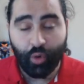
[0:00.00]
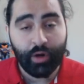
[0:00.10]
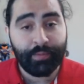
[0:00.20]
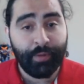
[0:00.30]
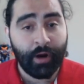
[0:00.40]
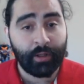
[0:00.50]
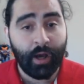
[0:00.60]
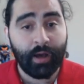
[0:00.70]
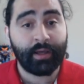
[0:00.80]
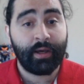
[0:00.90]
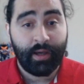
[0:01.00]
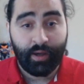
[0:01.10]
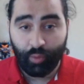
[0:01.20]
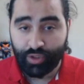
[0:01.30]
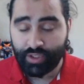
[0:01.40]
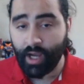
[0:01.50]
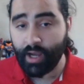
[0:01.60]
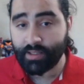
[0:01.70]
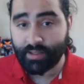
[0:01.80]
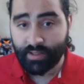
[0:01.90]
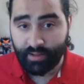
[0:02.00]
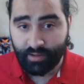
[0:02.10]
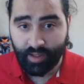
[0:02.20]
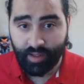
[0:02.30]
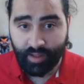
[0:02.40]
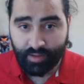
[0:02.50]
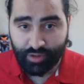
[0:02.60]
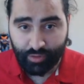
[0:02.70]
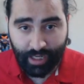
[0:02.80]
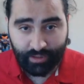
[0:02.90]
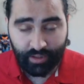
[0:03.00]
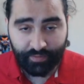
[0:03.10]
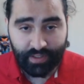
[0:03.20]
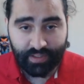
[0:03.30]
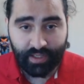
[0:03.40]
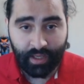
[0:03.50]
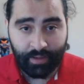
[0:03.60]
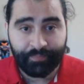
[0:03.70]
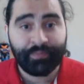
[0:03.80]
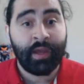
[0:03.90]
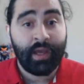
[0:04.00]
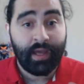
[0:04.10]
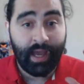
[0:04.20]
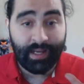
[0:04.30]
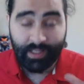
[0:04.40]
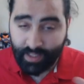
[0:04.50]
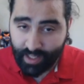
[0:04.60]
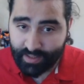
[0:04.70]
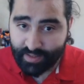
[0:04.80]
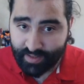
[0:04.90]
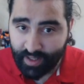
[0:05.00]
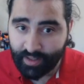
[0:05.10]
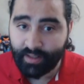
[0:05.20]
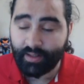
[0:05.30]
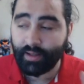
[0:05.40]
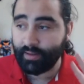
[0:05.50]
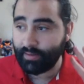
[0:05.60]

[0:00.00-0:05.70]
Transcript: Cory Barlog was not the director of this game, and he has stated